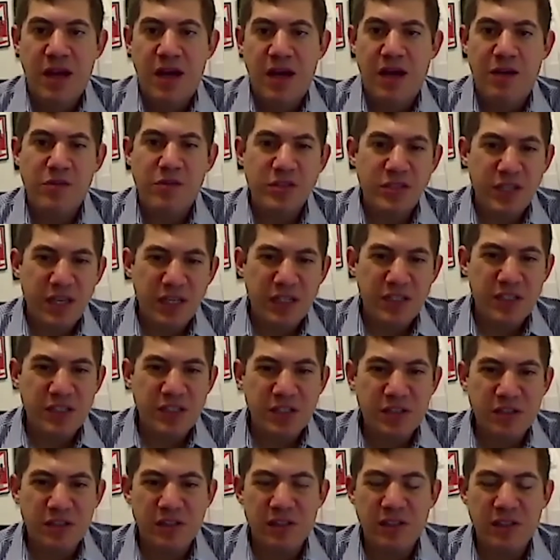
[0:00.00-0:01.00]
I would say
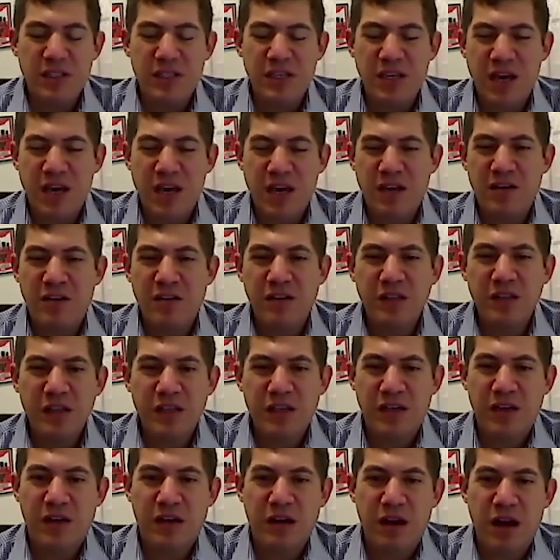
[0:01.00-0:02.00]
still is not
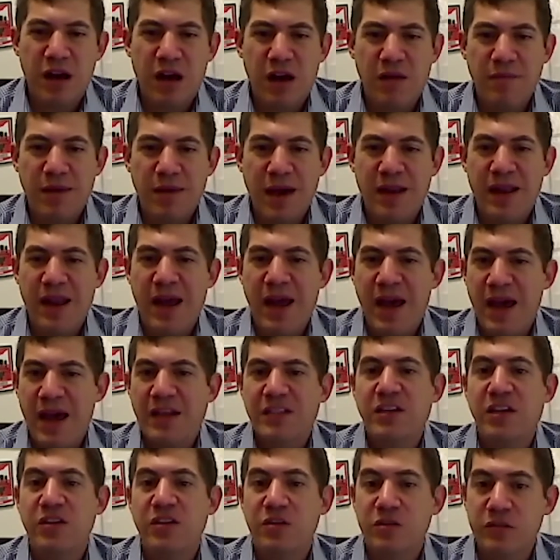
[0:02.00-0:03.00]
clear um, how to
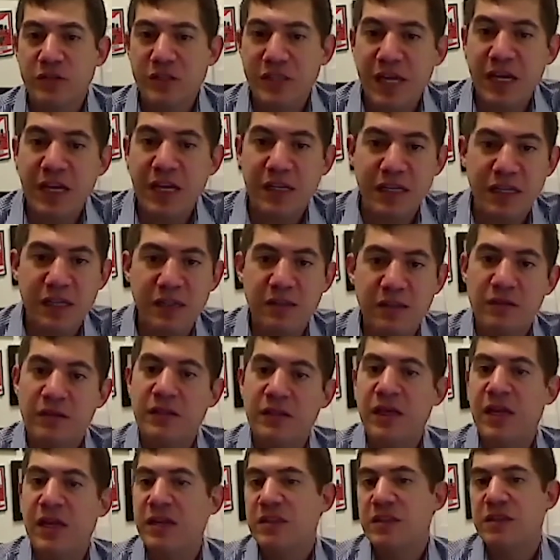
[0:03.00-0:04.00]
act on those data.
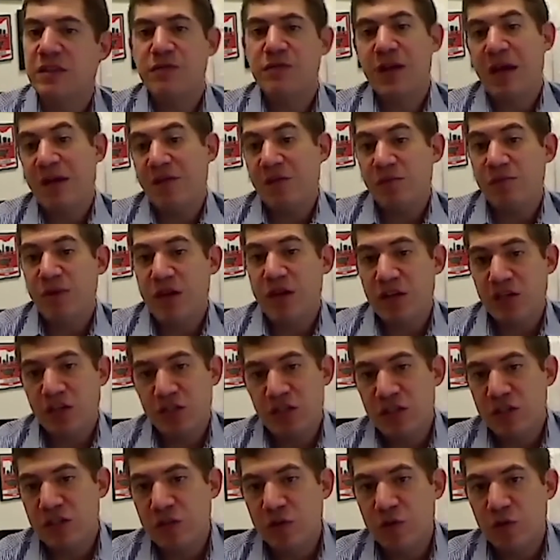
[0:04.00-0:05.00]
That is, if you have a
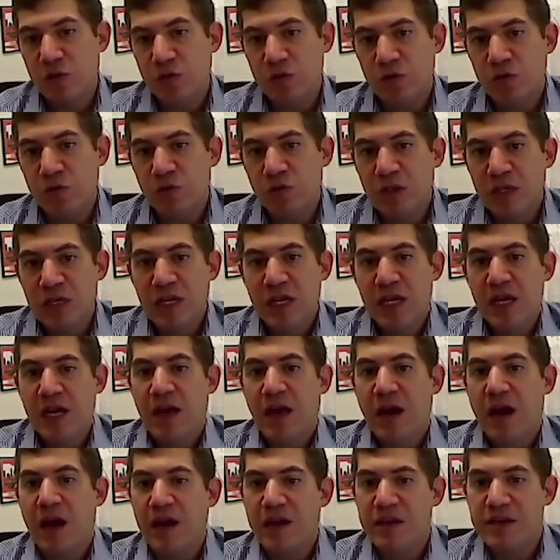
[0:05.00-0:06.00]
patient who
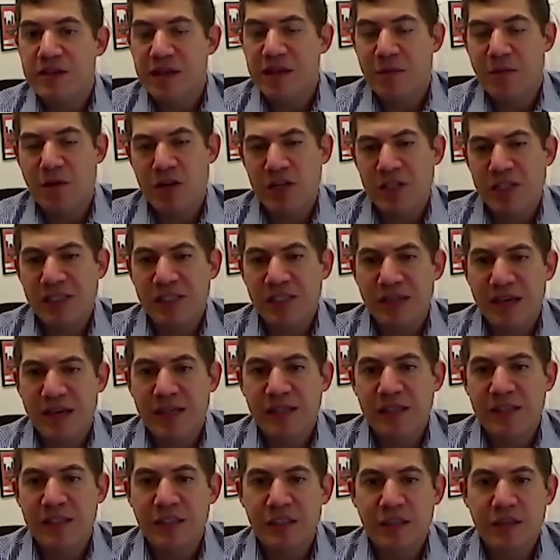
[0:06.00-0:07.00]
uh, is MRD
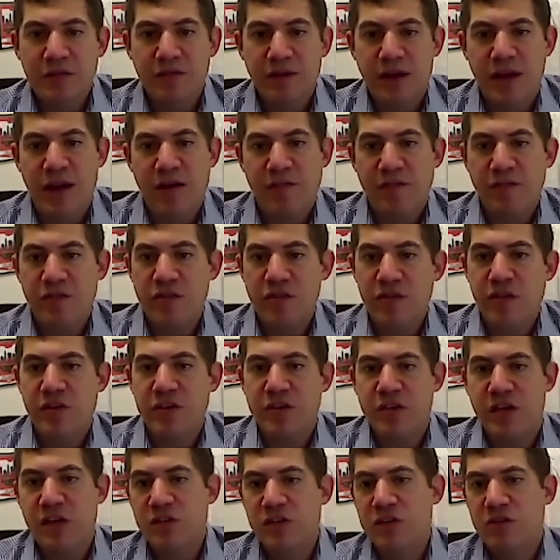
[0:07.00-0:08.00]
negative after their
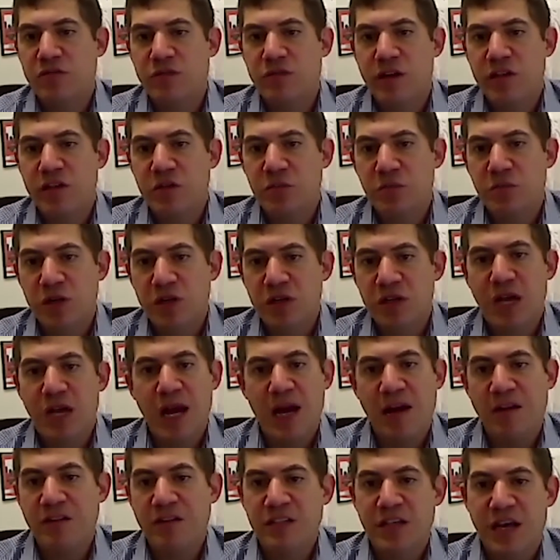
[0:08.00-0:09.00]
induction regimen,
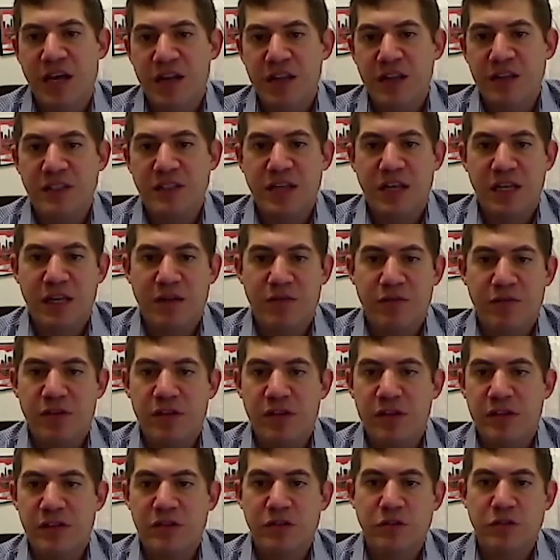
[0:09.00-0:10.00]
outside of the setting of a
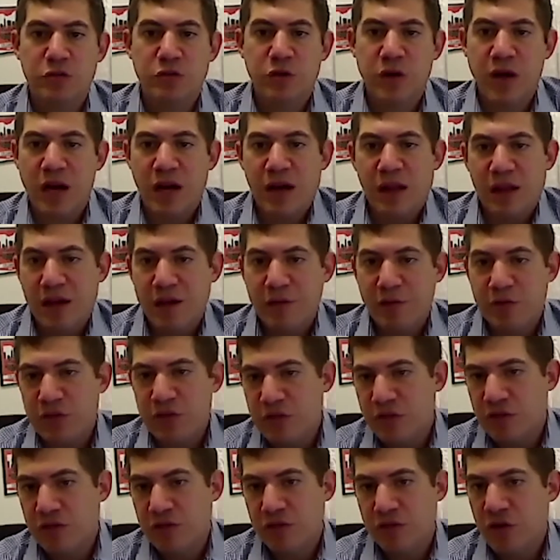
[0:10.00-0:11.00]
clinical trial, I would
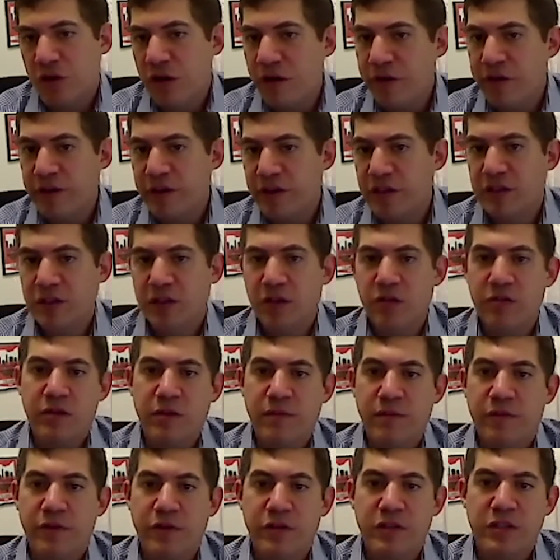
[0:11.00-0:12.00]
still strongly consider
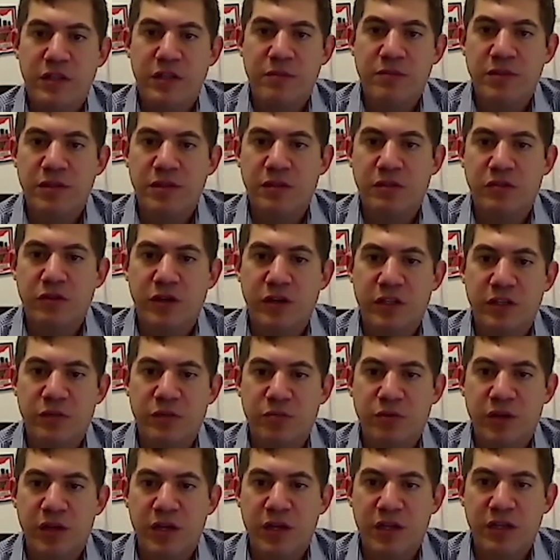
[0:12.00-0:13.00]
them for a stem cell
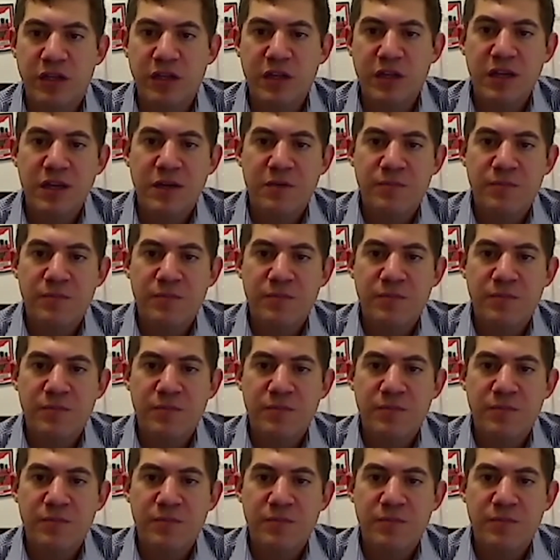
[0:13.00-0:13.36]
transplant.